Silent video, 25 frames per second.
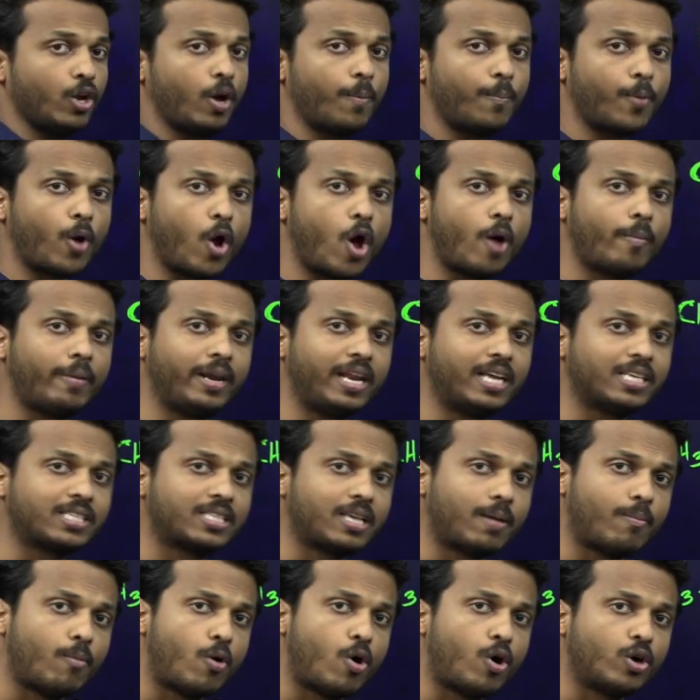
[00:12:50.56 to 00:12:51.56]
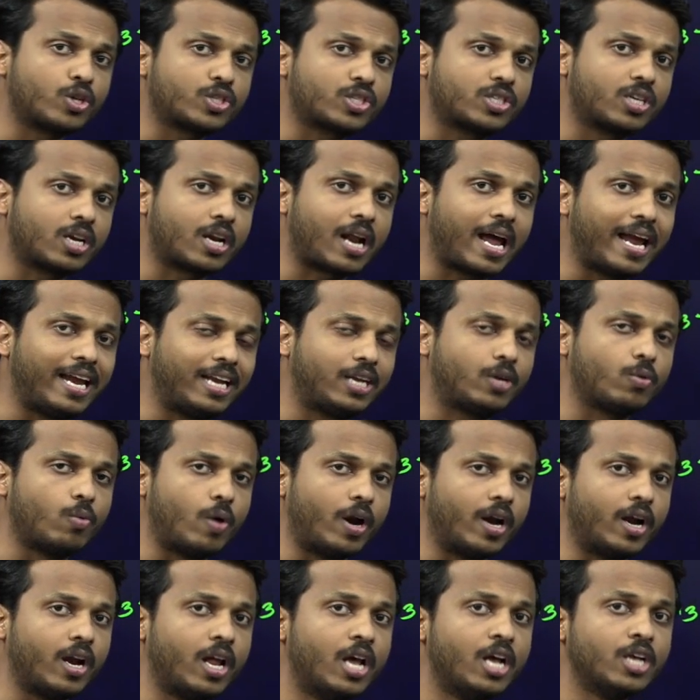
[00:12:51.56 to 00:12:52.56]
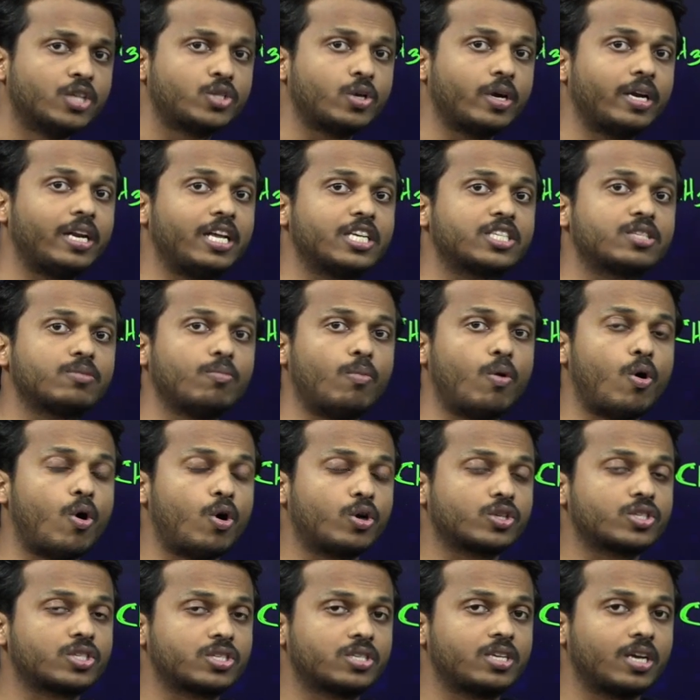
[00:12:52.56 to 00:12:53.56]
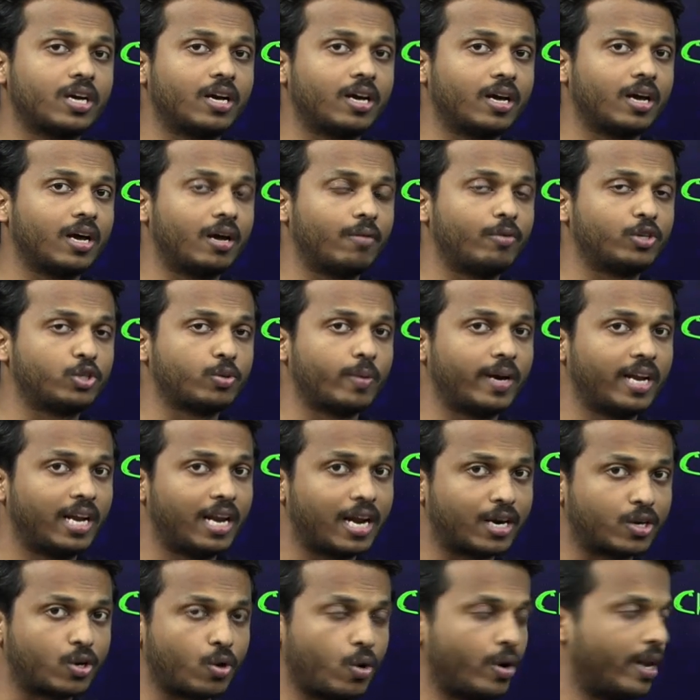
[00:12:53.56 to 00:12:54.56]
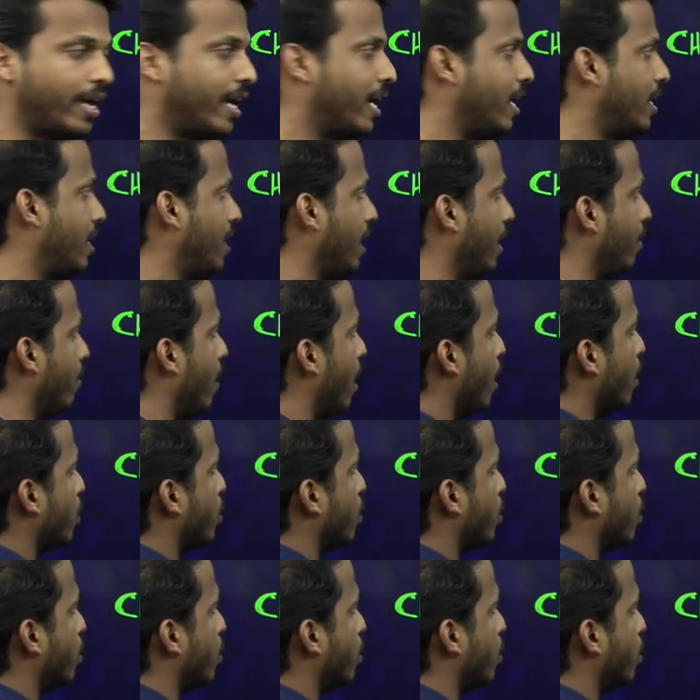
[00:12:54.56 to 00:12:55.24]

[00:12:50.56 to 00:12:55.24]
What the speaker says: you know, bromine is the most right one. So it is most electronegative.